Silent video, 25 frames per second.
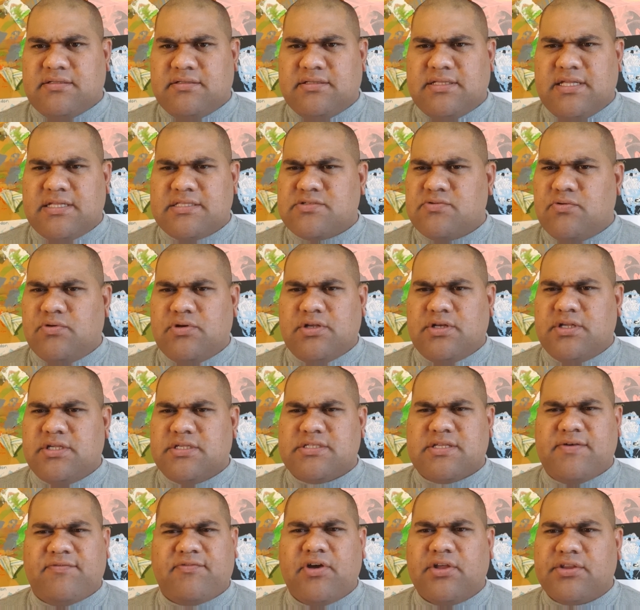That's all it is.
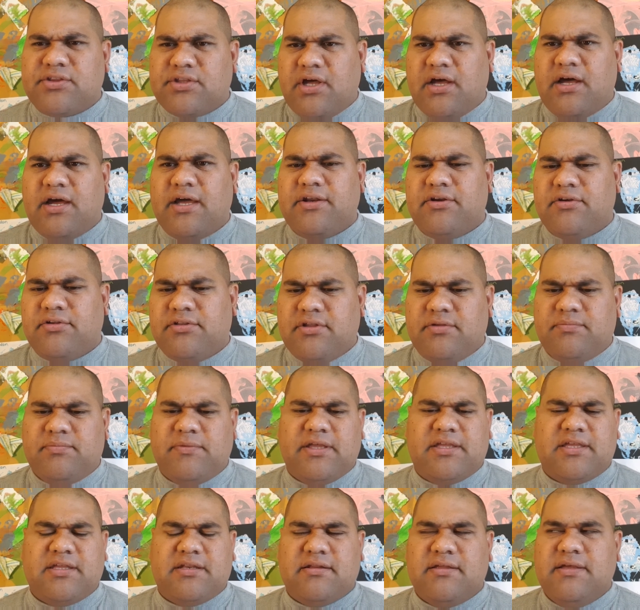They've got the height on them.
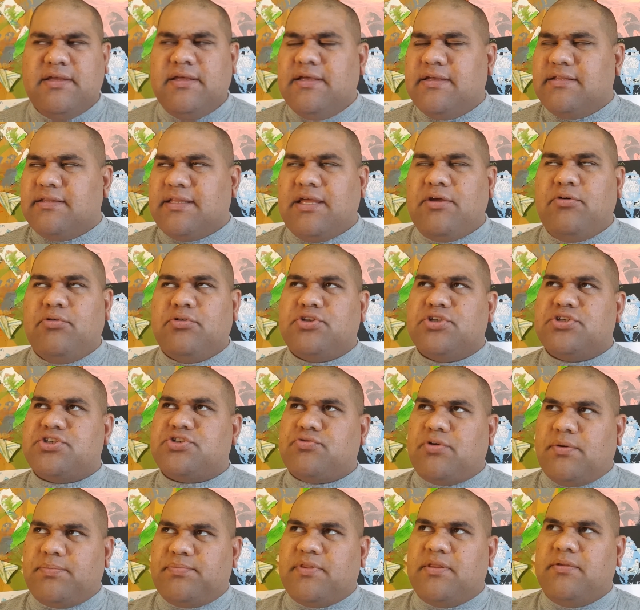They will
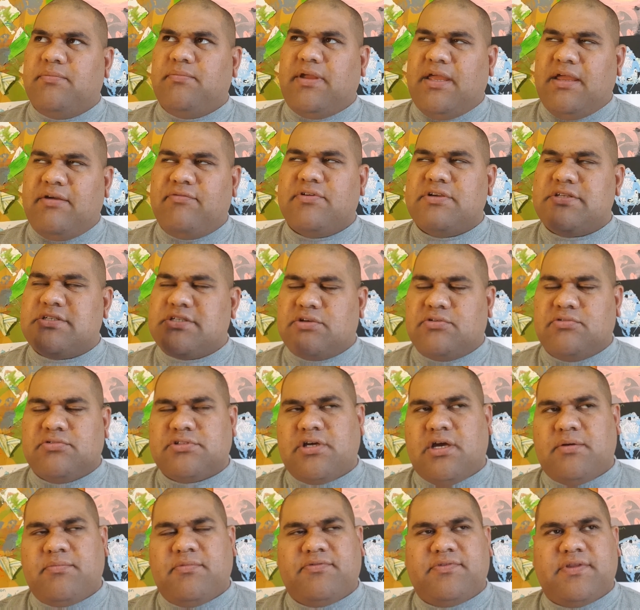disrupt them every single
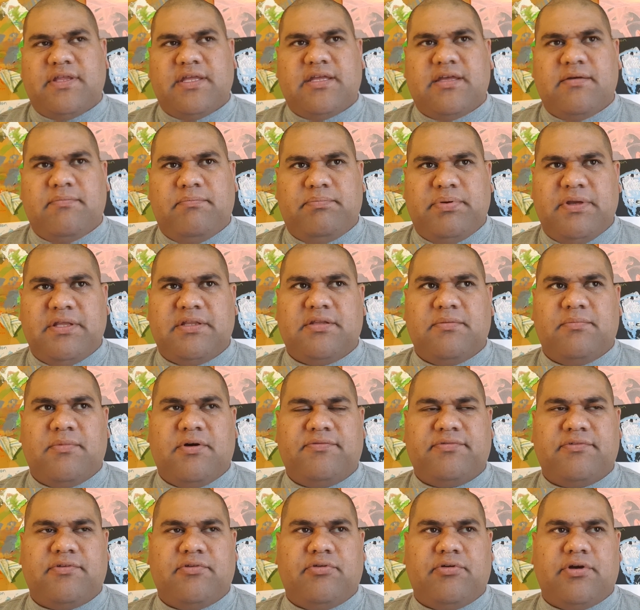time if they can beat them
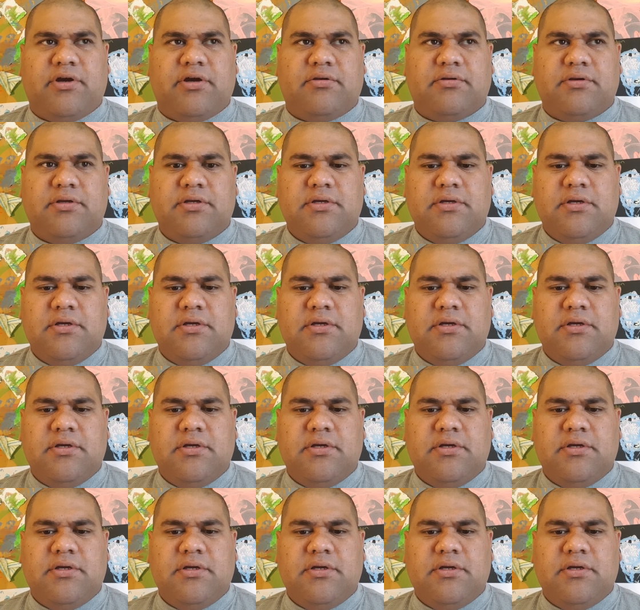off the ground.